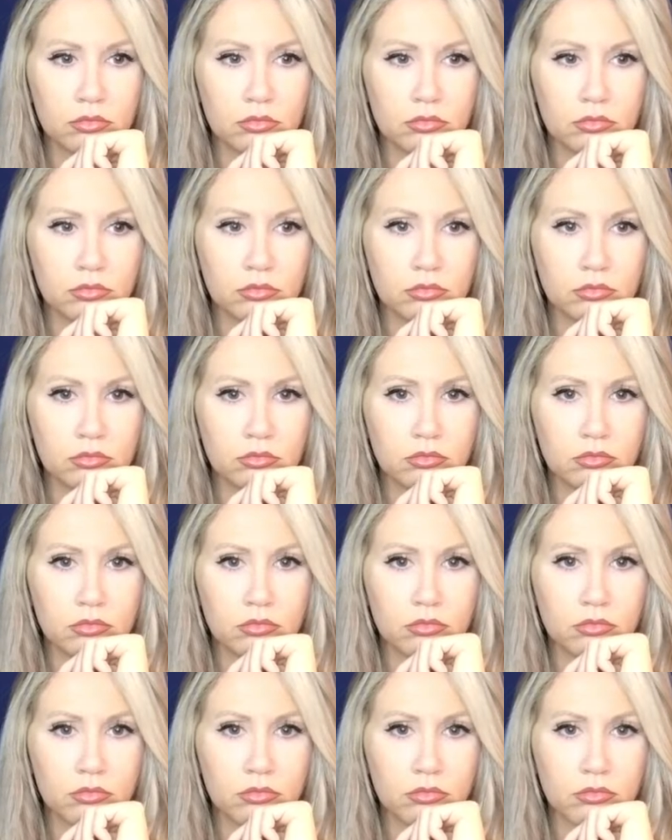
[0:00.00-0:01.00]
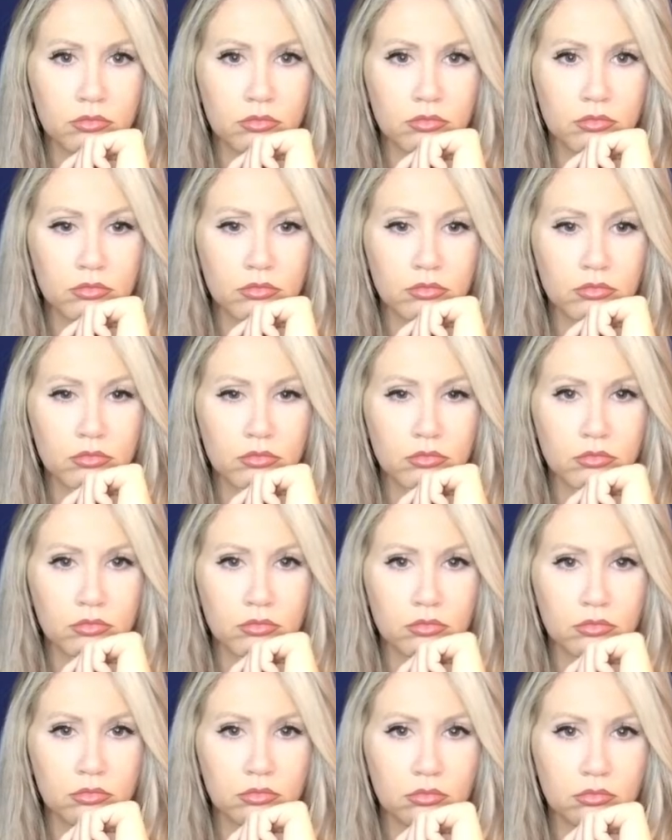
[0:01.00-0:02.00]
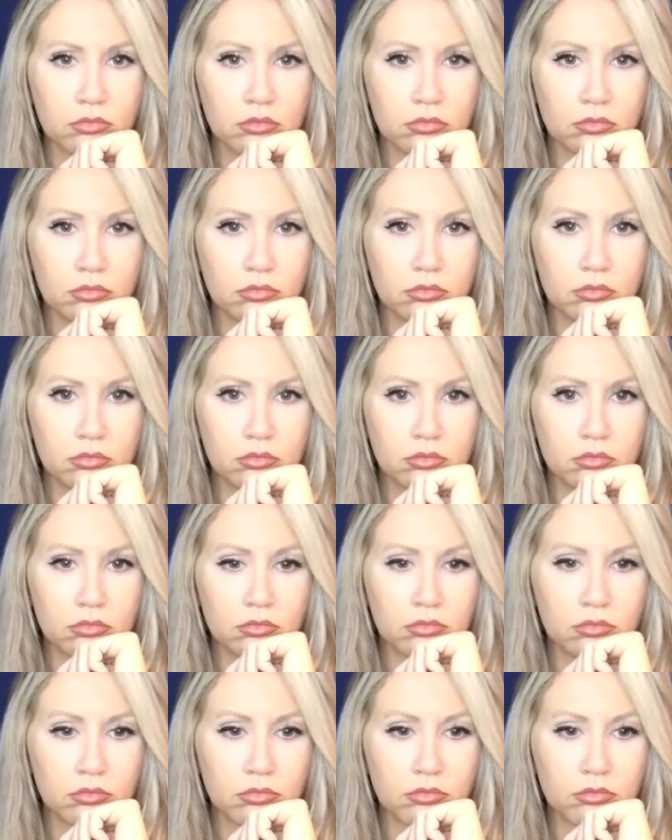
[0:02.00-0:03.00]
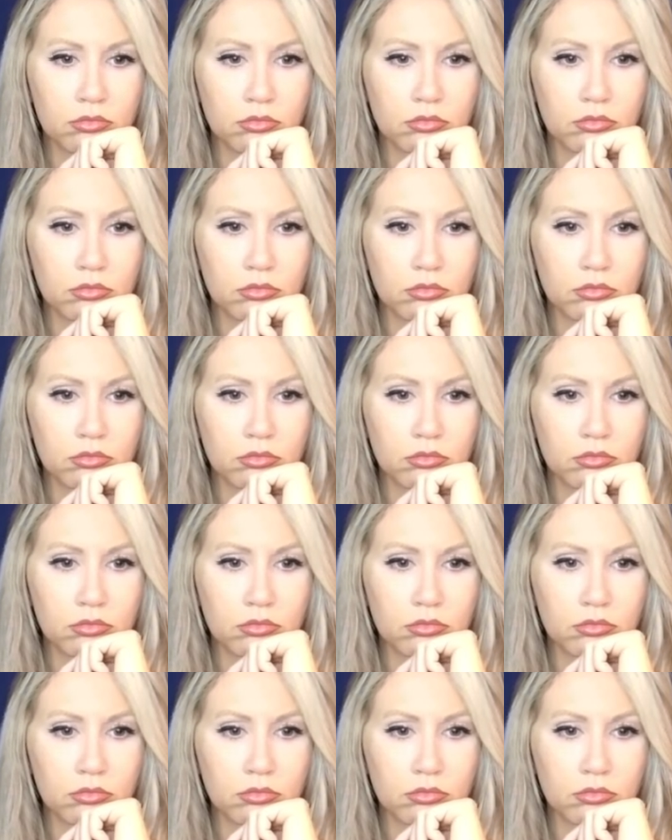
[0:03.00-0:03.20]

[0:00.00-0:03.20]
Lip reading: The person shown says nothing.